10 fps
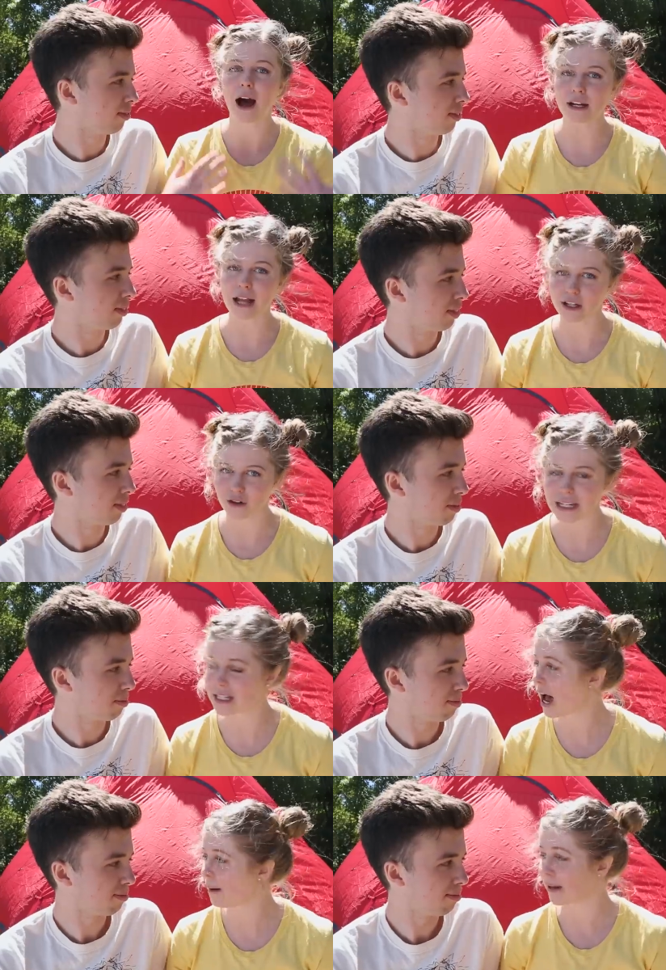Speaker 1: I'd like
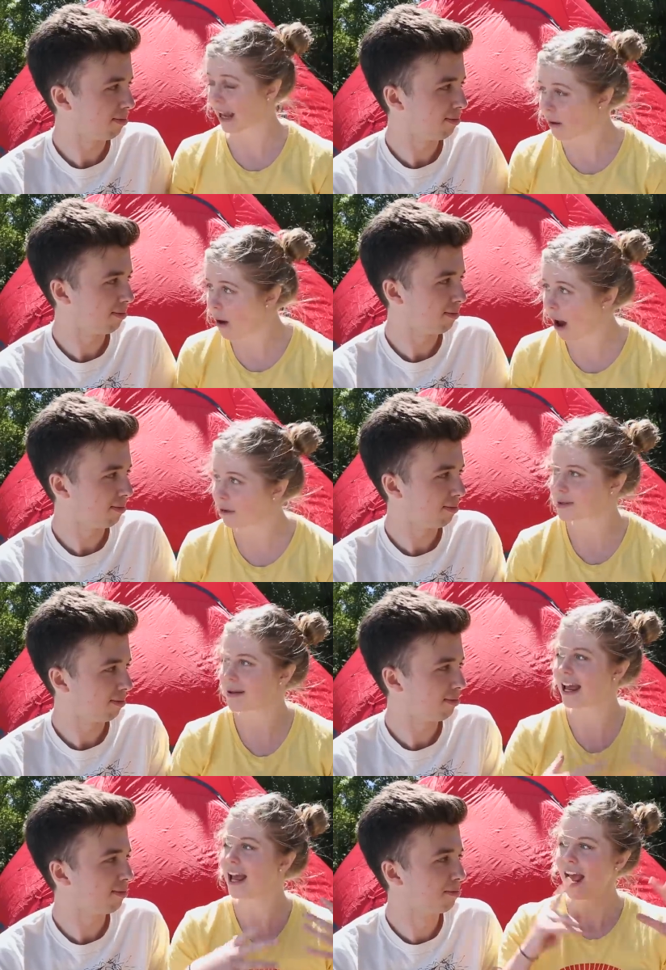dressed up and Hero
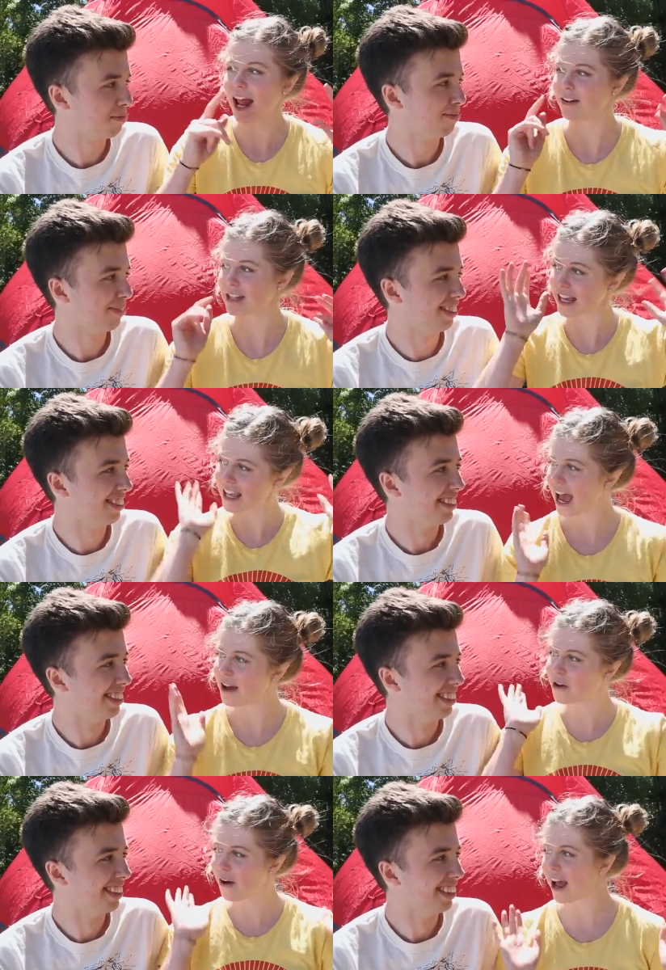helped me. I was like,
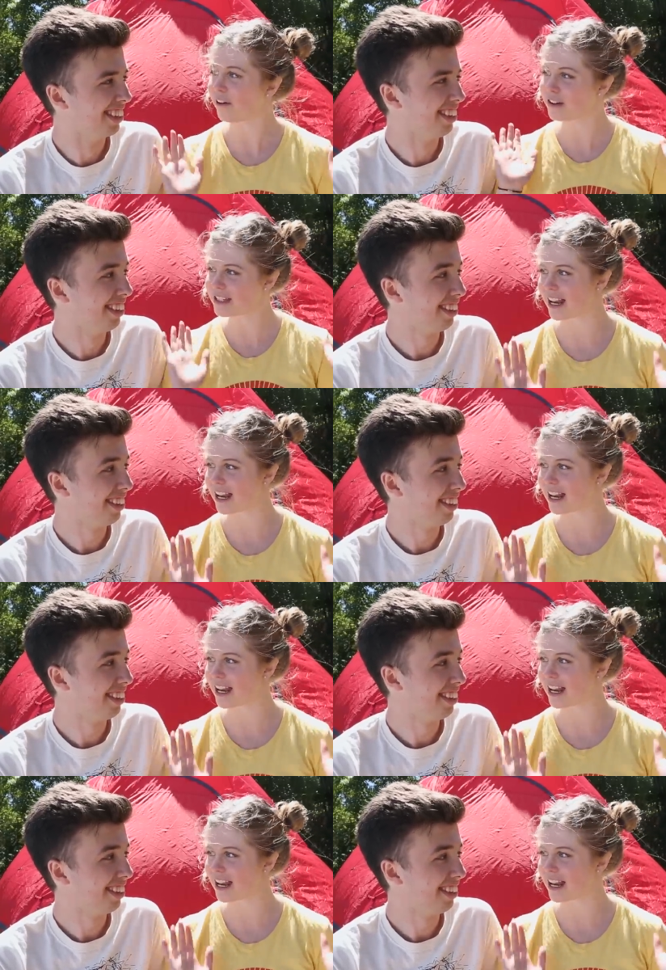yeah, you're going out for